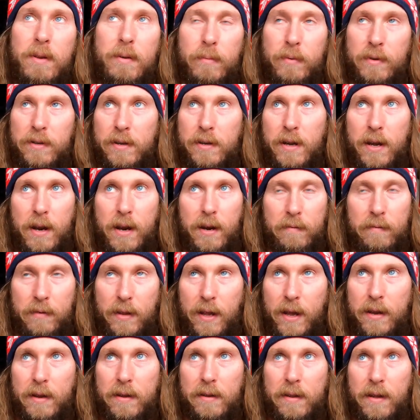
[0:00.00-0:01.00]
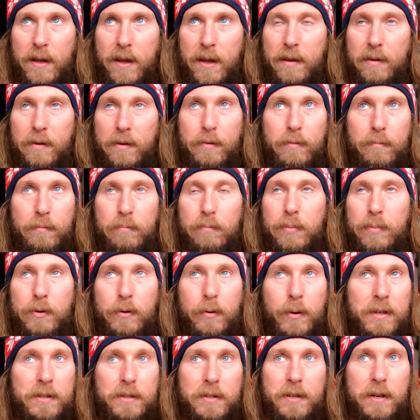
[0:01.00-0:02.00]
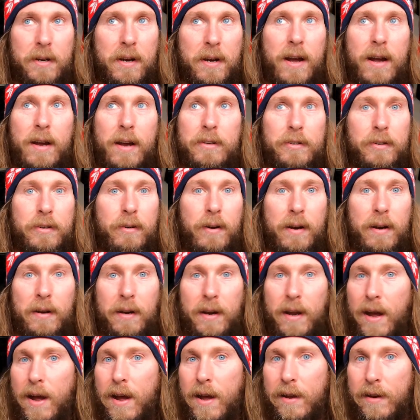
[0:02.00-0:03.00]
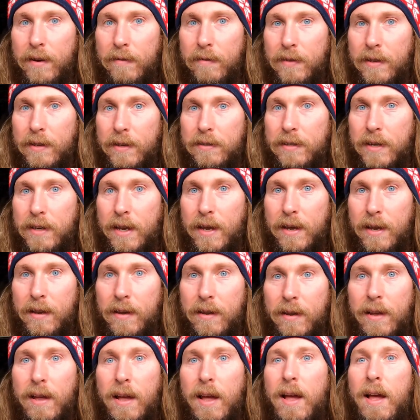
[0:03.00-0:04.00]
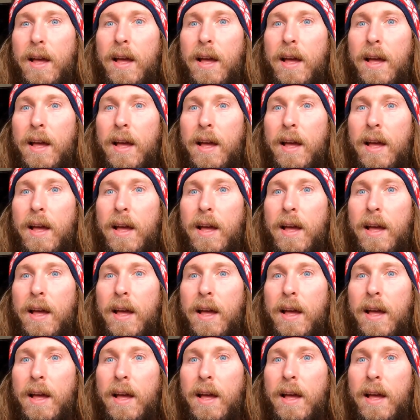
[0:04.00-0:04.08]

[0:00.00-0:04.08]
He was kind of like the Christianizer and guide of this king,